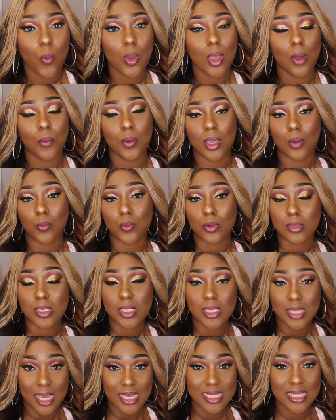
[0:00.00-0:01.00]
We're going to get real
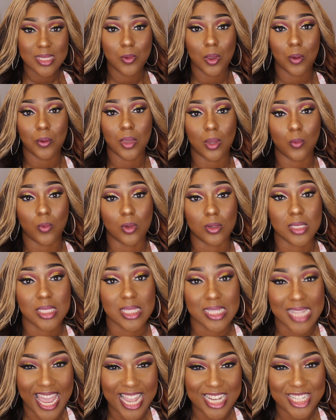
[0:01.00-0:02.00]
sexy. We're going to get real
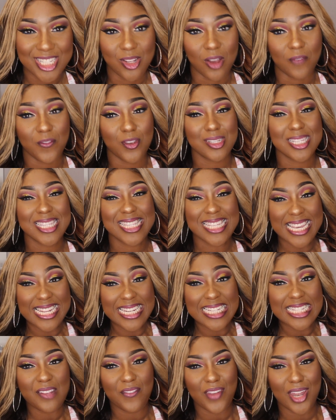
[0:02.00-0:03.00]
snatched. So if you're seeing
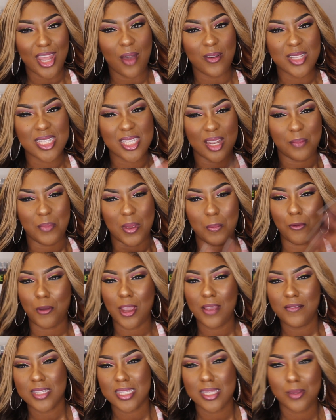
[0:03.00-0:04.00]
this video, it's going to be
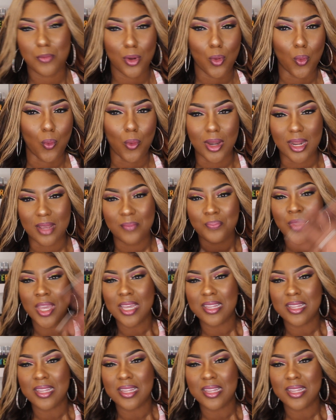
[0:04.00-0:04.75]
previously recorded.